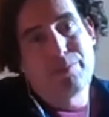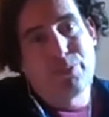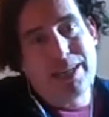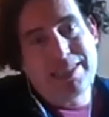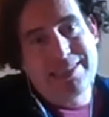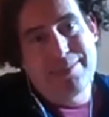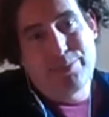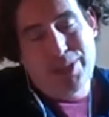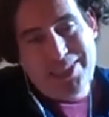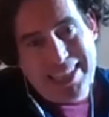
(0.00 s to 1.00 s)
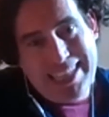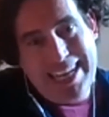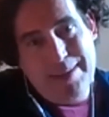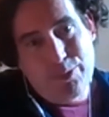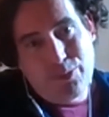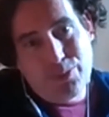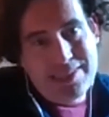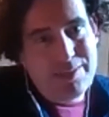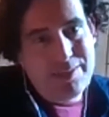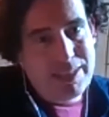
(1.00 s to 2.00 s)
bridge the gap between
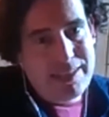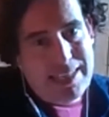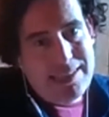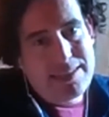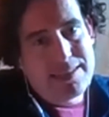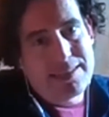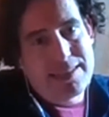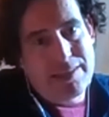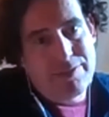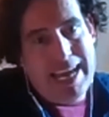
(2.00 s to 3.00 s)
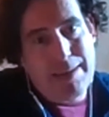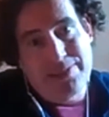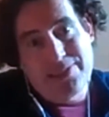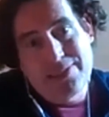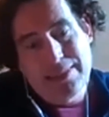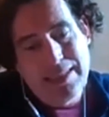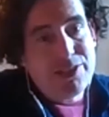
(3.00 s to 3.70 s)
saving intentions and saving habits.